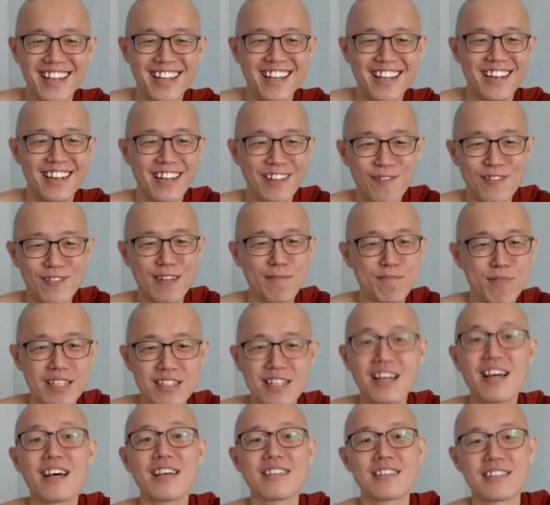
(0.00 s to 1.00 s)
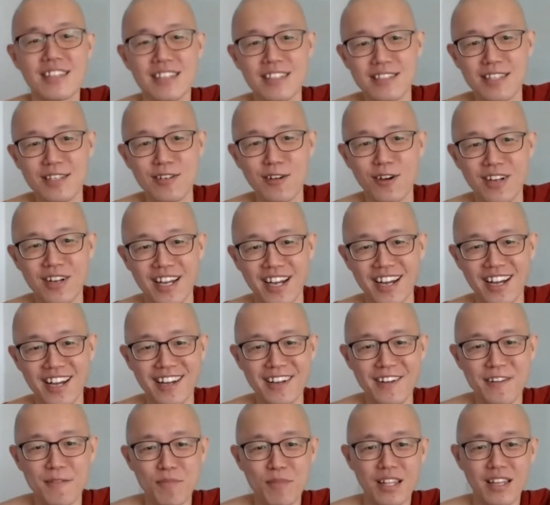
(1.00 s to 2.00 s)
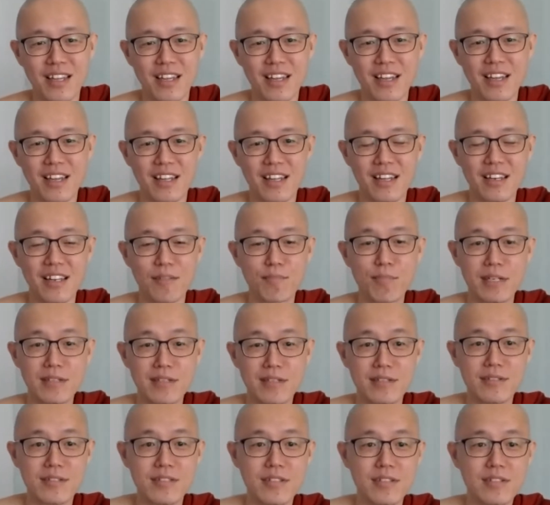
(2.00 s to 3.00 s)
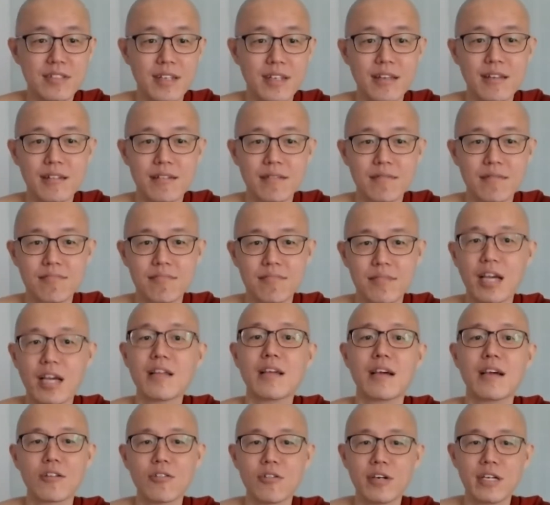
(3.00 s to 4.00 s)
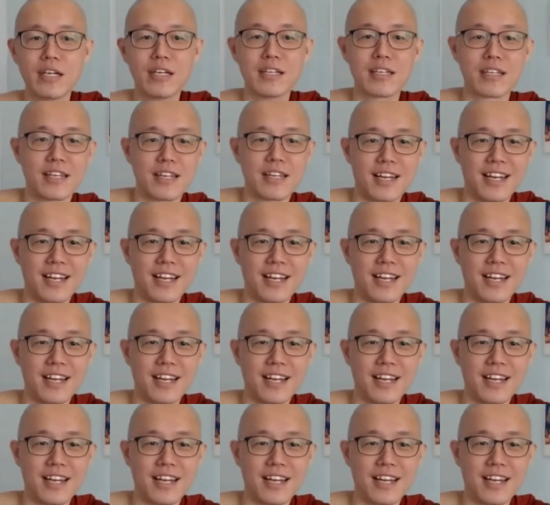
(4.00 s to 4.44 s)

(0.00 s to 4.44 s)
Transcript: And if the person asks, "Is it your car?" The person still say, "Yeah, go ahead."